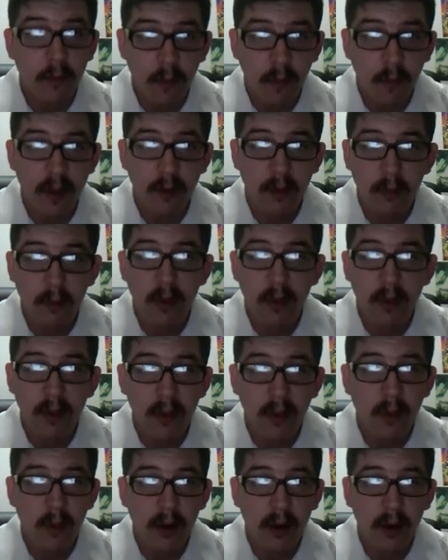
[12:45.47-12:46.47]
what you
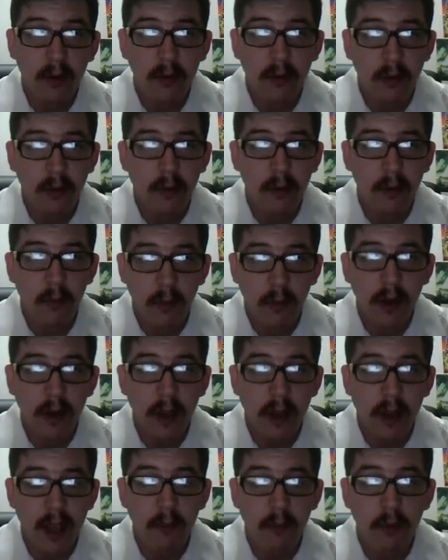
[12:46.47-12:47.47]
really want to do when it
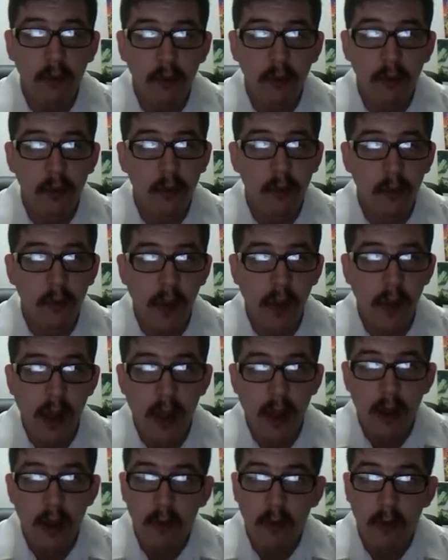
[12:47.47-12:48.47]
came to
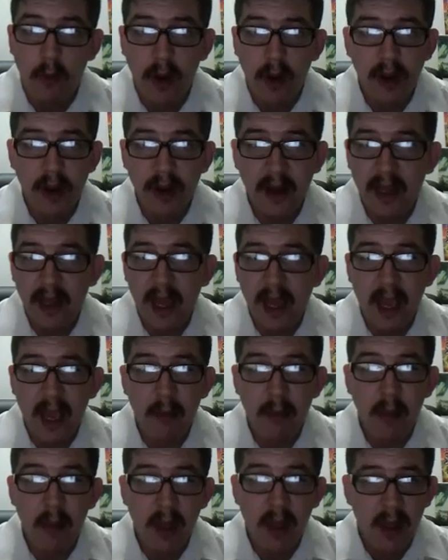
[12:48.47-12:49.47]
running a
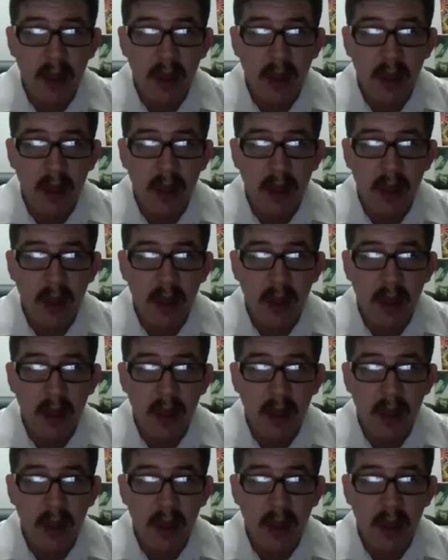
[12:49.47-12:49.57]
game,